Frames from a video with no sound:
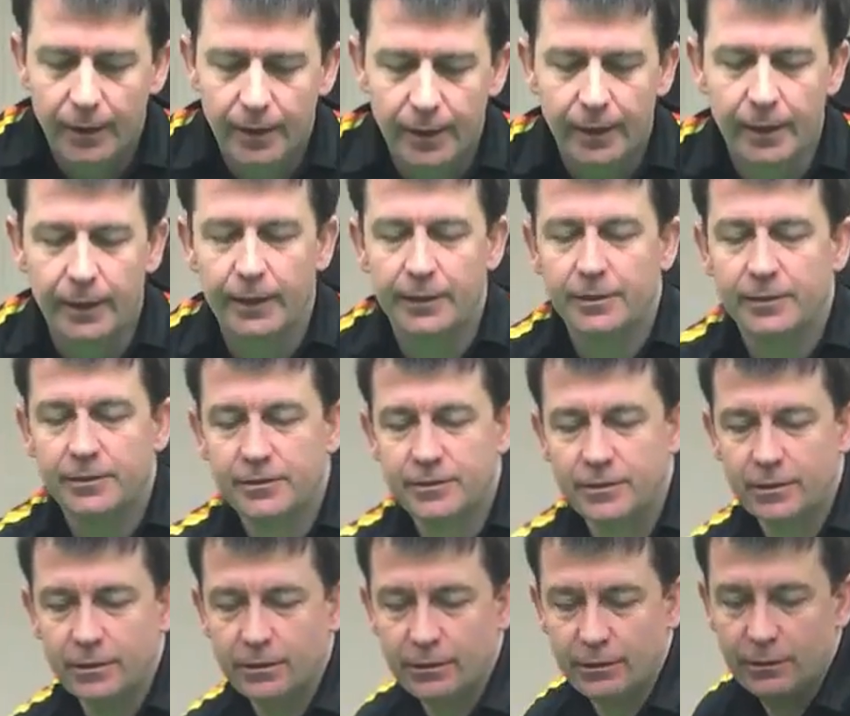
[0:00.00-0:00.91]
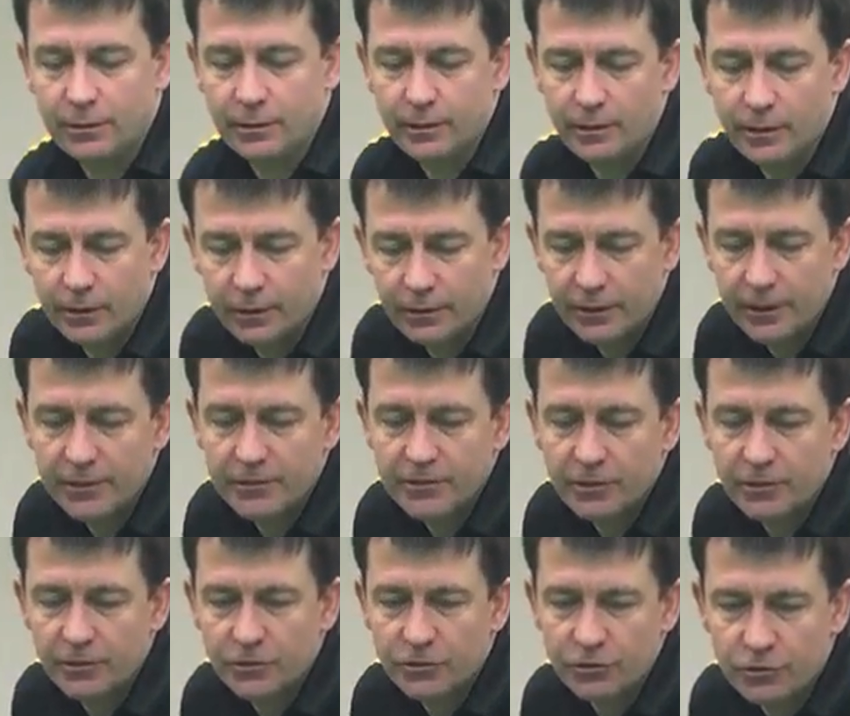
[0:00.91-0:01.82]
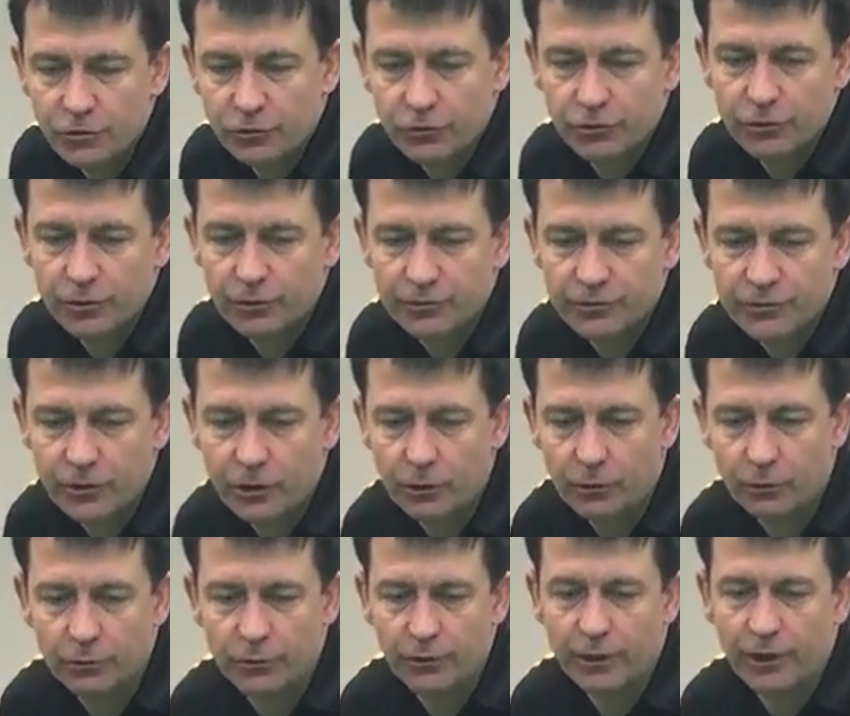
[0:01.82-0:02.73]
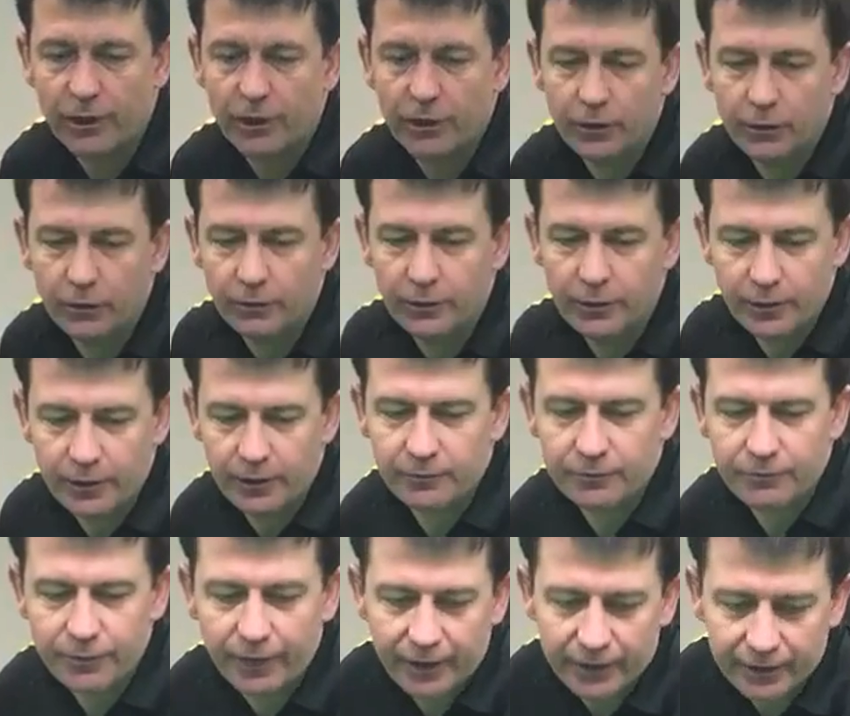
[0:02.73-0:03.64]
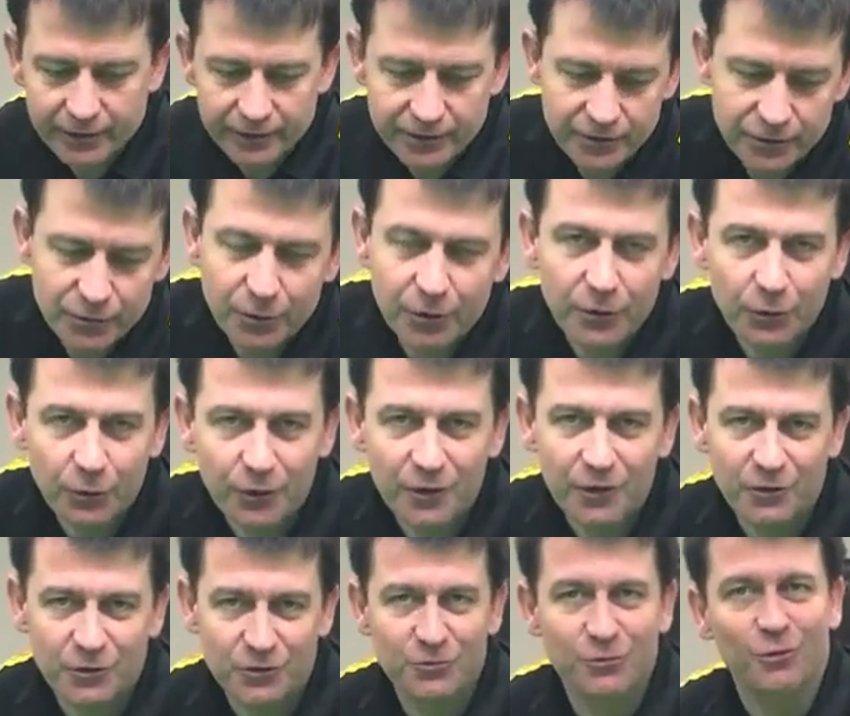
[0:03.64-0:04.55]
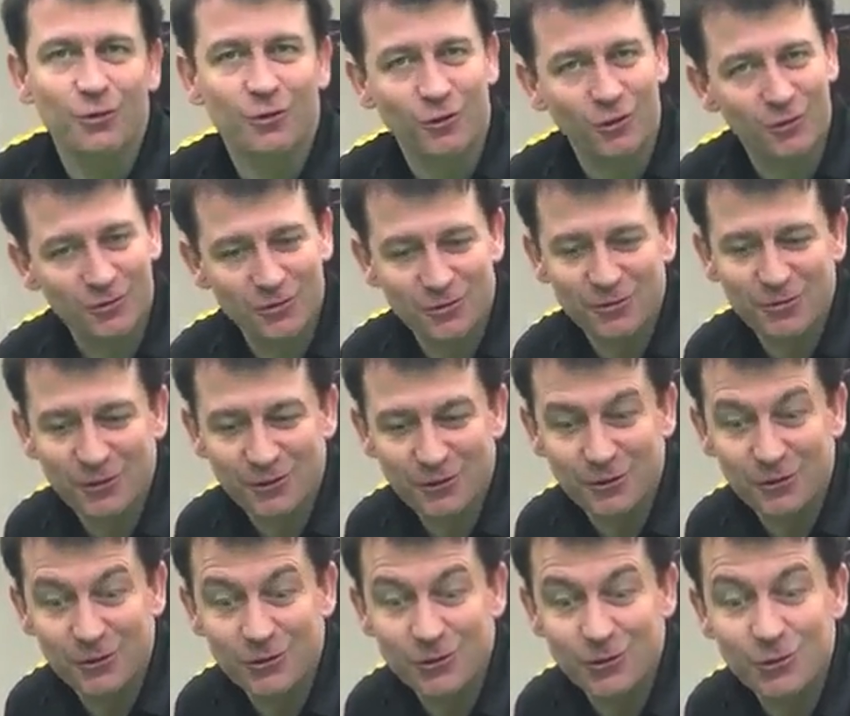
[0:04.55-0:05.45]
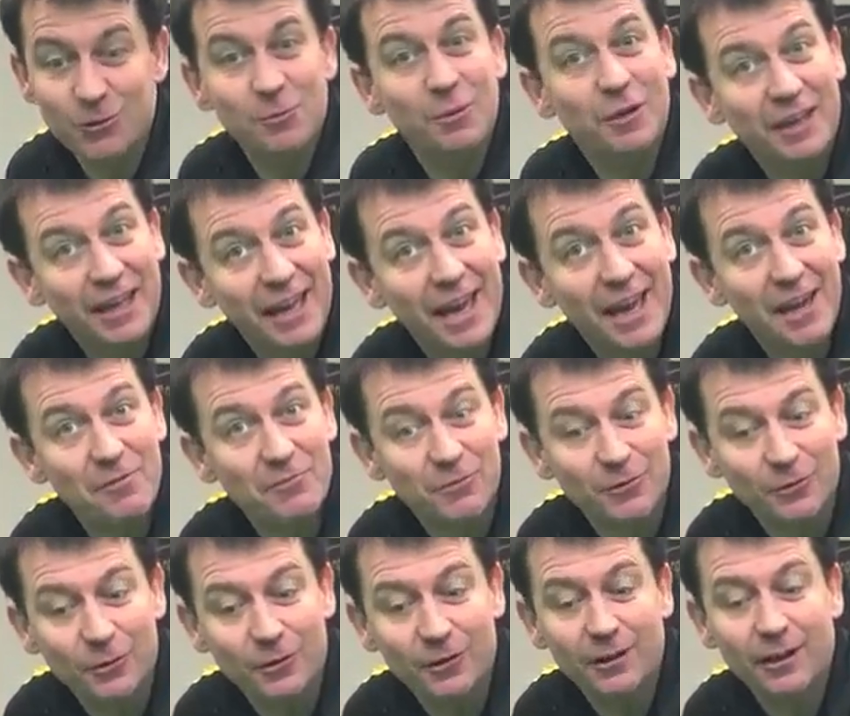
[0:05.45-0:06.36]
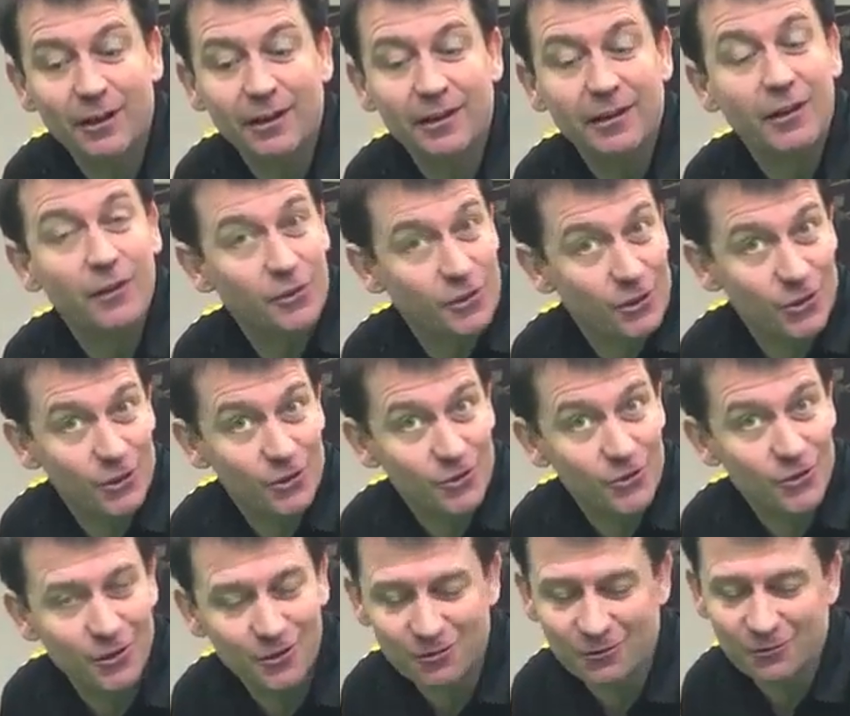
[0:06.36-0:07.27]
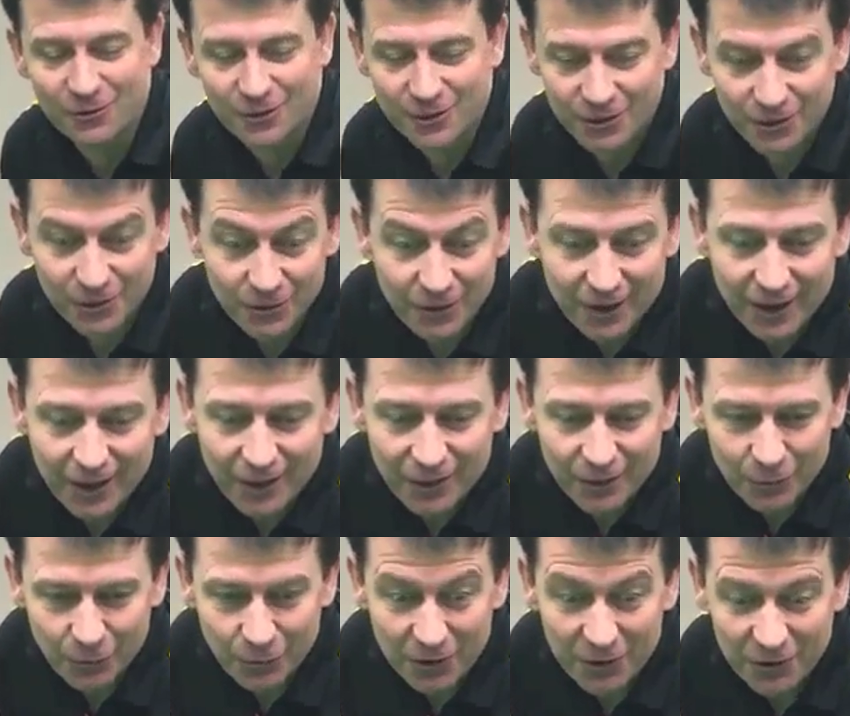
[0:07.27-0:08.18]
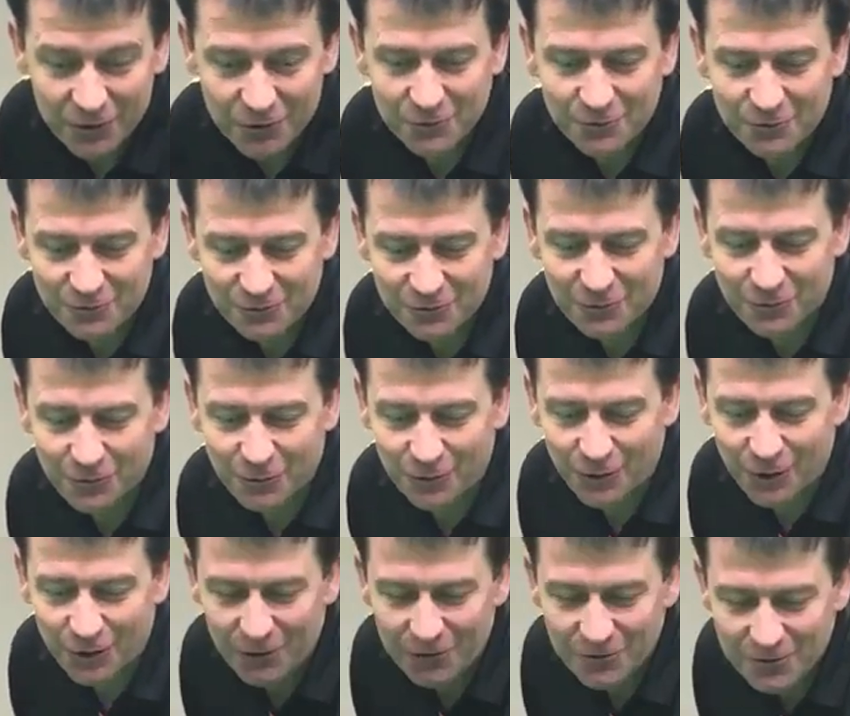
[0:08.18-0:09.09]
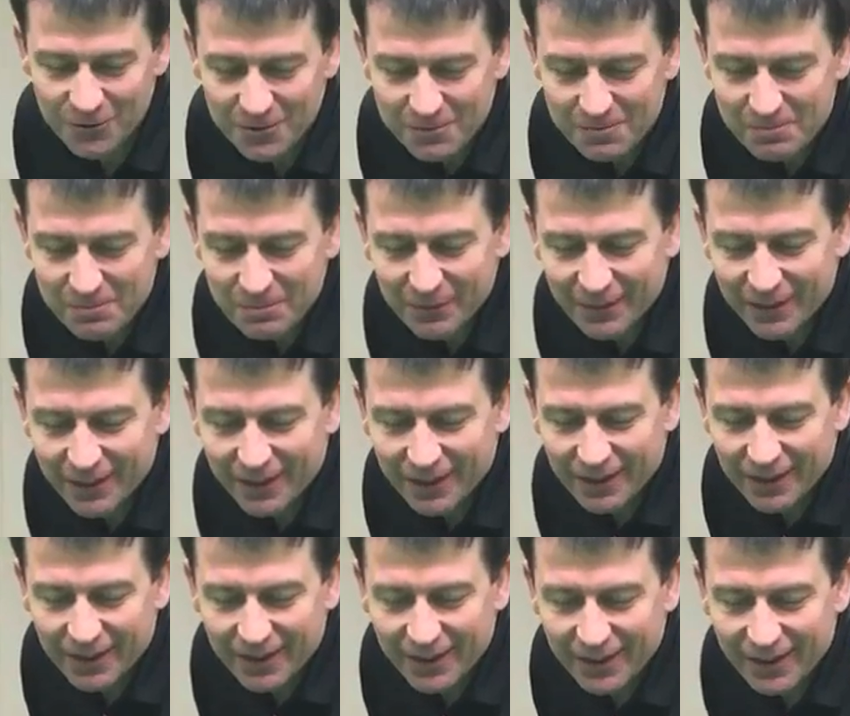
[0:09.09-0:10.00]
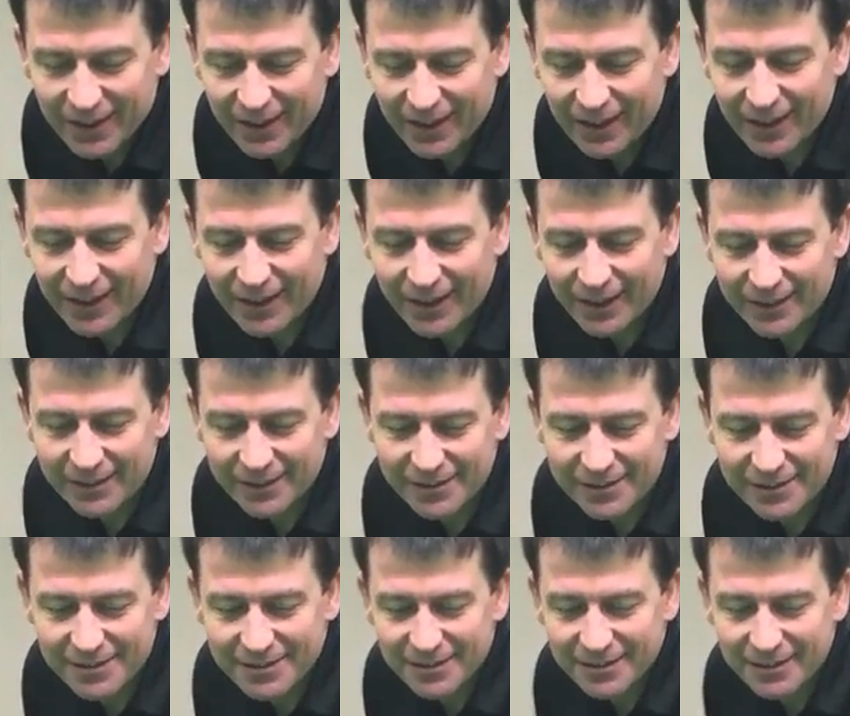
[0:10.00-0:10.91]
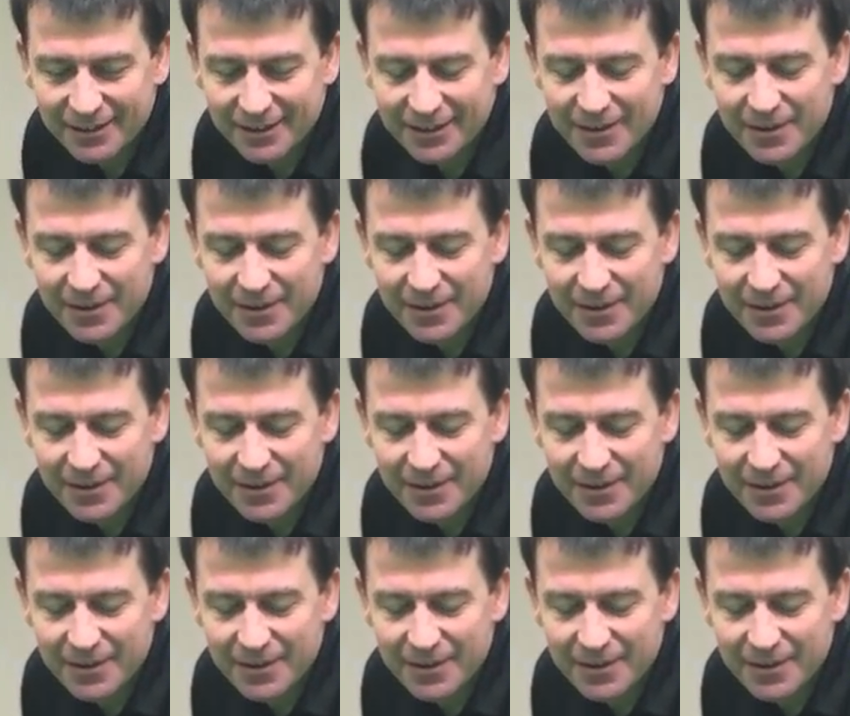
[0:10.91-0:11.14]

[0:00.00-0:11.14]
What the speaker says: And these aren't strong enough to hold the cue. In fact, this is where the wheels fall off. If you're not super careful and under control of the cue, the wheels will fall off. And